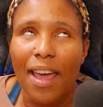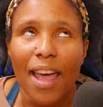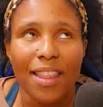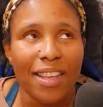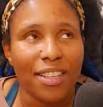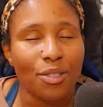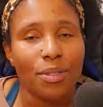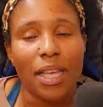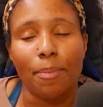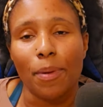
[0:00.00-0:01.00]
And then she was
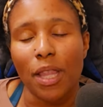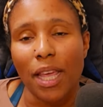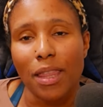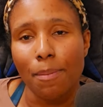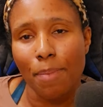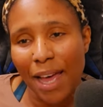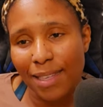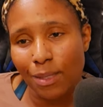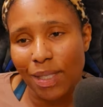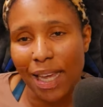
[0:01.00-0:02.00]
like, but like the
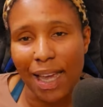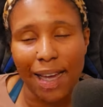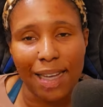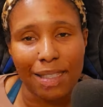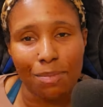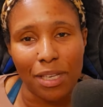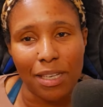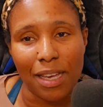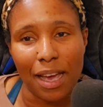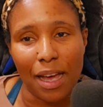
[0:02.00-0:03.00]
best was like I got to
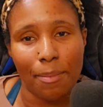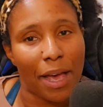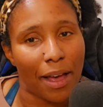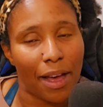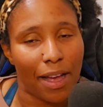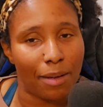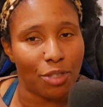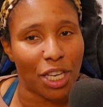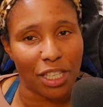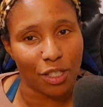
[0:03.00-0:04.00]
meet um, um,
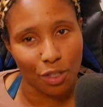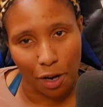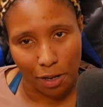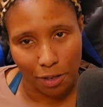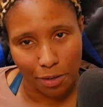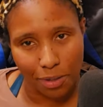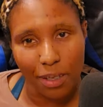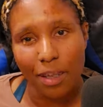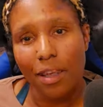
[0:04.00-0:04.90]
Shannon's daughters.